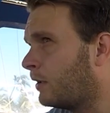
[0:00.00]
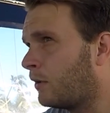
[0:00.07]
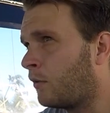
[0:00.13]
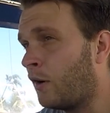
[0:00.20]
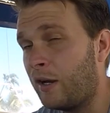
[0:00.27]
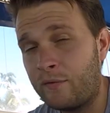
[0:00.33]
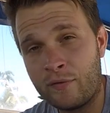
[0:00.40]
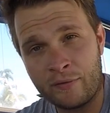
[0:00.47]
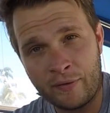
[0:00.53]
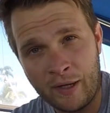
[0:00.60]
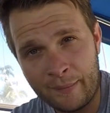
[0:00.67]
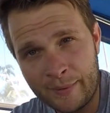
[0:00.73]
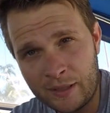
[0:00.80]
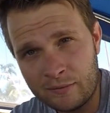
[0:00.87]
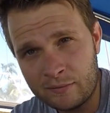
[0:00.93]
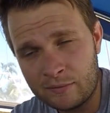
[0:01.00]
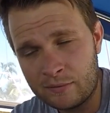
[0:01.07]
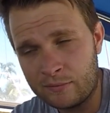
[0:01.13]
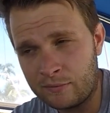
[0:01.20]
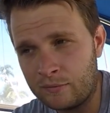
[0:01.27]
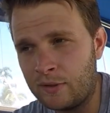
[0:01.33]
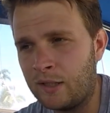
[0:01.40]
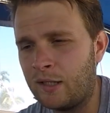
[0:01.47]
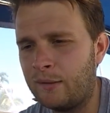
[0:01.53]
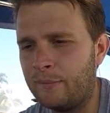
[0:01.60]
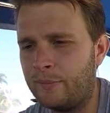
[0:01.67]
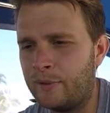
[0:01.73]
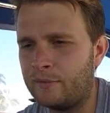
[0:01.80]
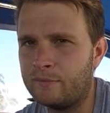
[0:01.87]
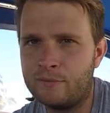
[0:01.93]
Great for farming,
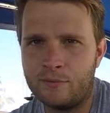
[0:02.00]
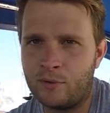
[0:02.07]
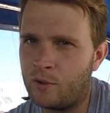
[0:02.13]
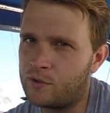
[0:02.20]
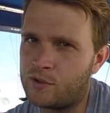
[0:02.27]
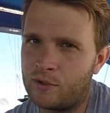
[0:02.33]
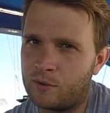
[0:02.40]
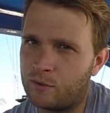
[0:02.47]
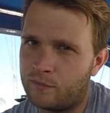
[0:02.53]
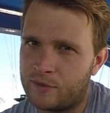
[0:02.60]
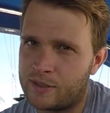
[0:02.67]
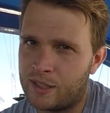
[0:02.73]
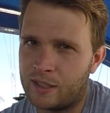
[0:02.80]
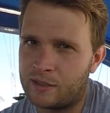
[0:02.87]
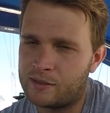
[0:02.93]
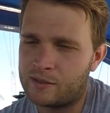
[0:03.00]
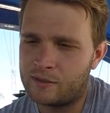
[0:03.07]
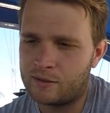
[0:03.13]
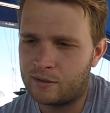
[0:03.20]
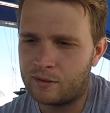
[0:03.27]
but not so good for tanks.